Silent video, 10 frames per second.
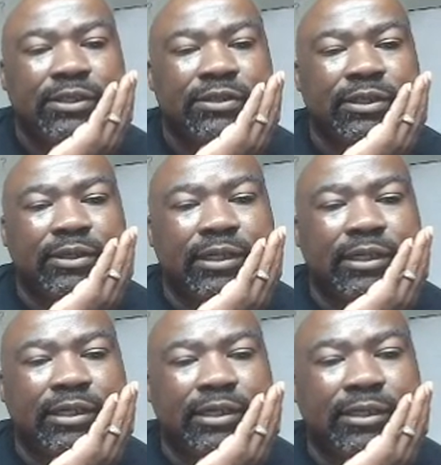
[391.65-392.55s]
So
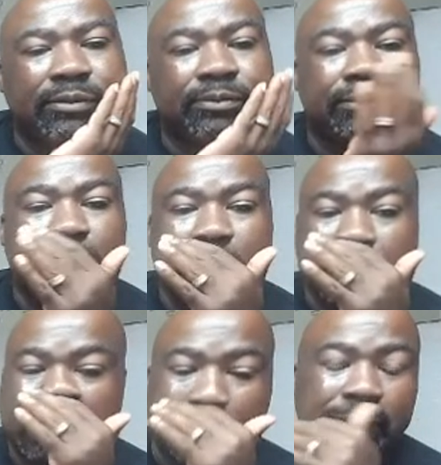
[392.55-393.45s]

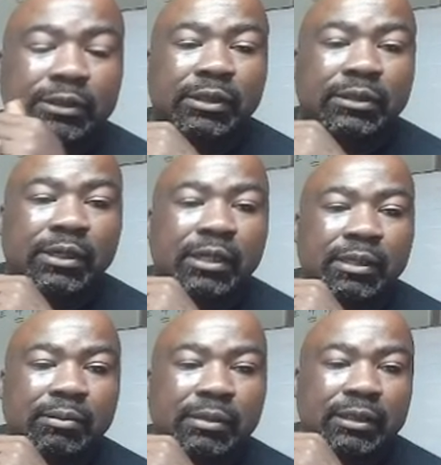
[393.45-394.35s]
you're going
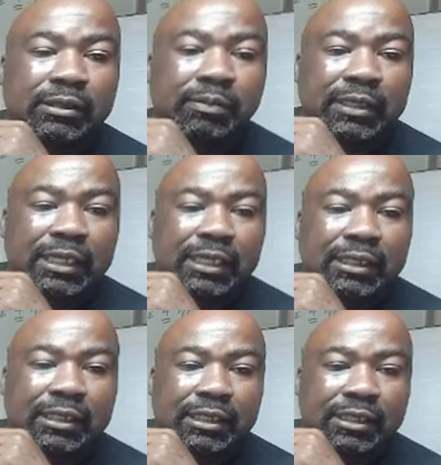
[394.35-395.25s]
to multiply
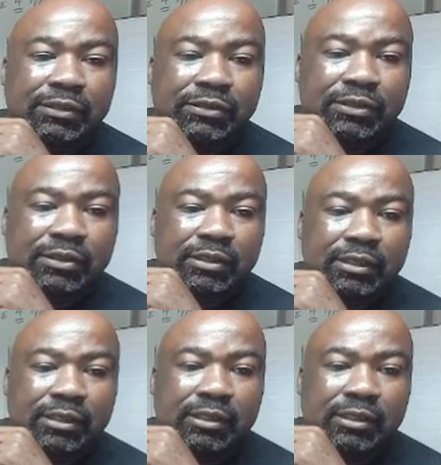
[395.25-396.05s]
this